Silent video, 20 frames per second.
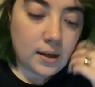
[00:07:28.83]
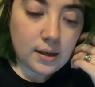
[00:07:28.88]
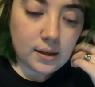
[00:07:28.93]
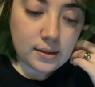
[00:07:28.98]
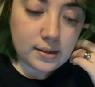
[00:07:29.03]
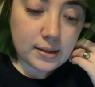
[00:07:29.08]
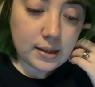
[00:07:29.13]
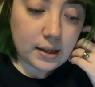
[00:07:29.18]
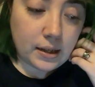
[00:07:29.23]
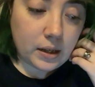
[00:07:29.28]

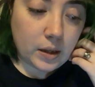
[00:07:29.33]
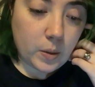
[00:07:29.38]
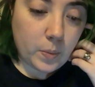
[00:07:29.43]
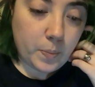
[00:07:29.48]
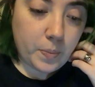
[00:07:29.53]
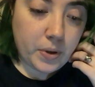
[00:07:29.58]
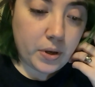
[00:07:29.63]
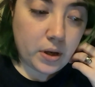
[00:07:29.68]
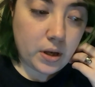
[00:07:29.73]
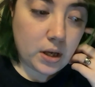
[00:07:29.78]
set up
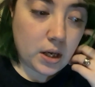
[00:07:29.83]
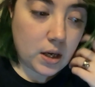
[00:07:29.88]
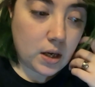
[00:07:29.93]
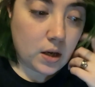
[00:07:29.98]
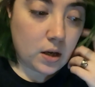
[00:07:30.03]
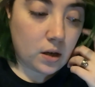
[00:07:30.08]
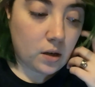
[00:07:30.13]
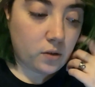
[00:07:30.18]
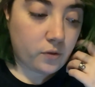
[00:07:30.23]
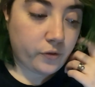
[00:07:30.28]

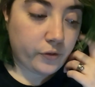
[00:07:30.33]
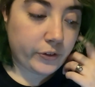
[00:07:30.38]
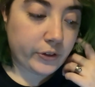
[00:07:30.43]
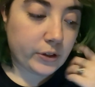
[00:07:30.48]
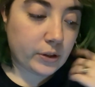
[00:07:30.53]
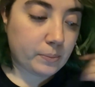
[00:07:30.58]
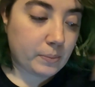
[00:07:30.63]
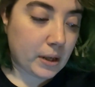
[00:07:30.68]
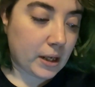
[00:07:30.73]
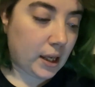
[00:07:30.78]

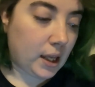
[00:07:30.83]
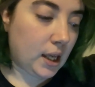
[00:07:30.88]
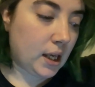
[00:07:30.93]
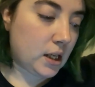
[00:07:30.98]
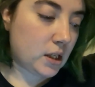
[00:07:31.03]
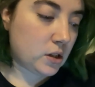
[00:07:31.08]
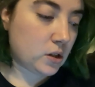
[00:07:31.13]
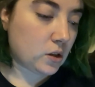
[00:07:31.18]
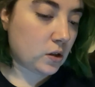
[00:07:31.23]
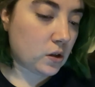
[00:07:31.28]
for my
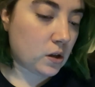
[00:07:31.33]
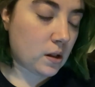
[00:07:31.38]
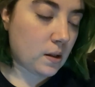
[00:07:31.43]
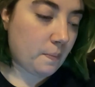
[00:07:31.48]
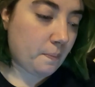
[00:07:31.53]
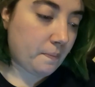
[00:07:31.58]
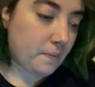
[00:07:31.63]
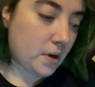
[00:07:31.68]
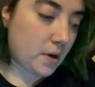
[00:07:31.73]
Kindle,